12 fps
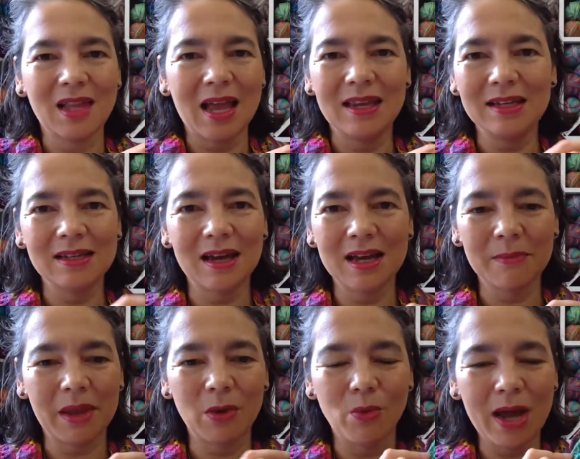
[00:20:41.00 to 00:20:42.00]
anytime,
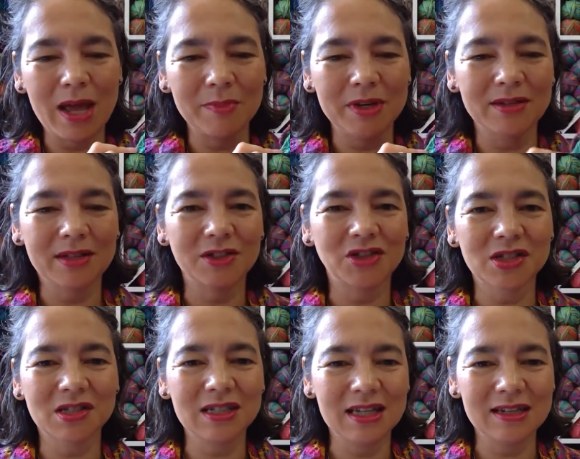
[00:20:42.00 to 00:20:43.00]
anywhere, because I
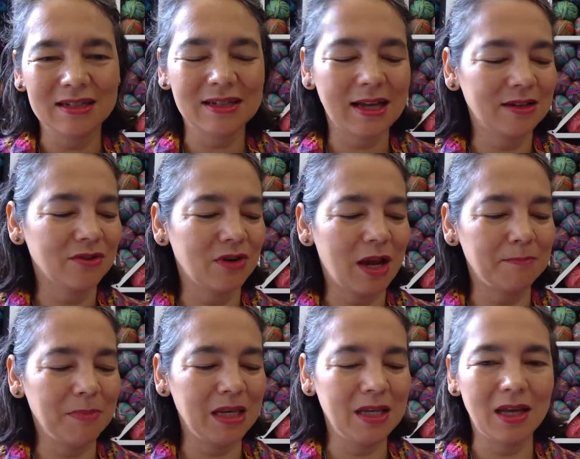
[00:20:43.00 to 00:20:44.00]
just need a 10 gram
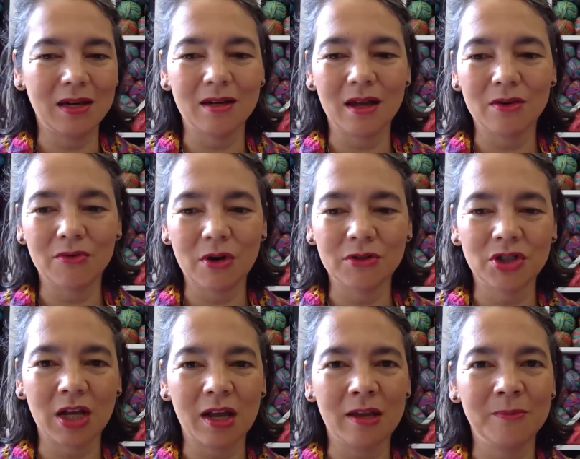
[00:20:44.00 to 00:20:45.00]
mini and a
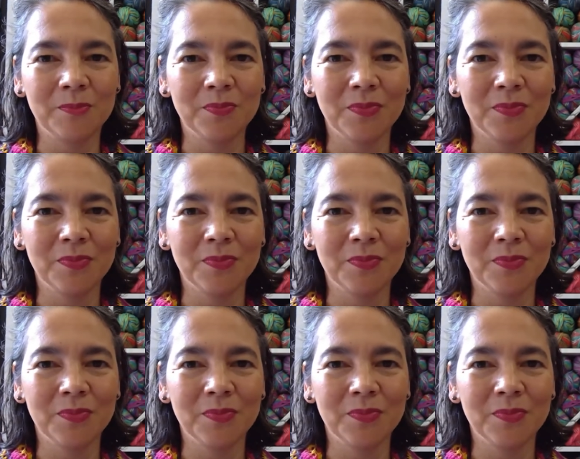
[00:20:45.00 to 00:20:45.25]
crochet